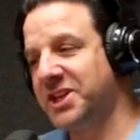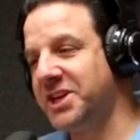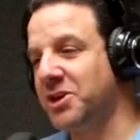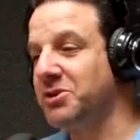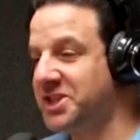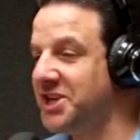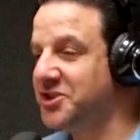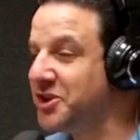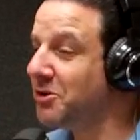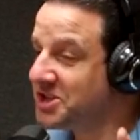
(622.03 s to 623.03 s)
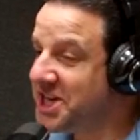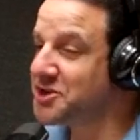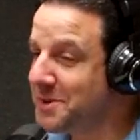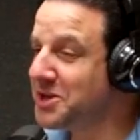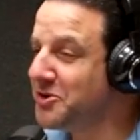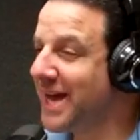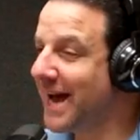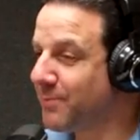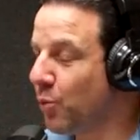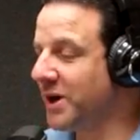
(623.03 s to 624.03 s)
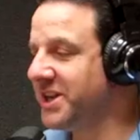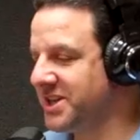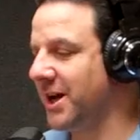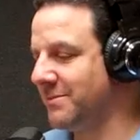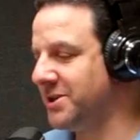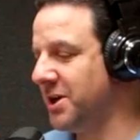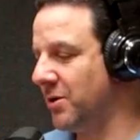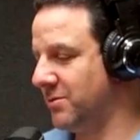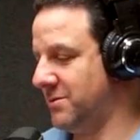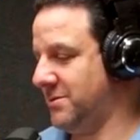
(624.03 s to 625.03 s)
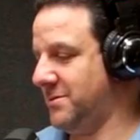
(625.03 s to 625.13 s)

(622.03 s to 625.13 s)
now, obviously, you don't teach them to do that, but what do you tell them to do?